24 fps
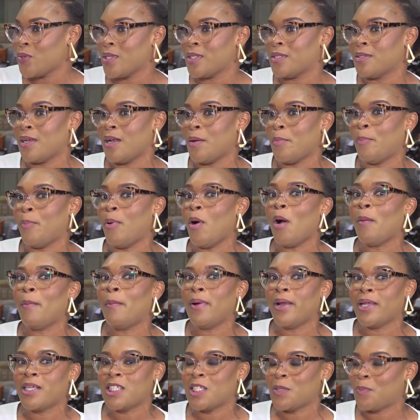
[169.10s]
So it's not a
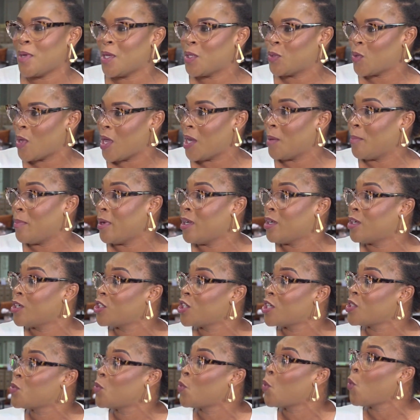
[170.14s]
public space where anybody
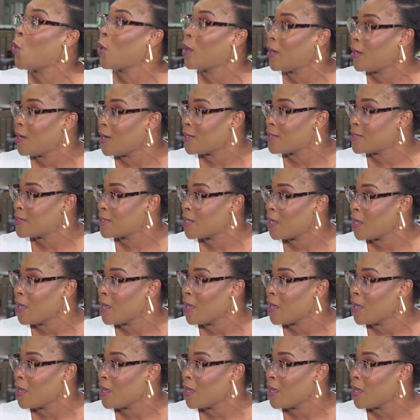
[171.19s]
could just walk in and say,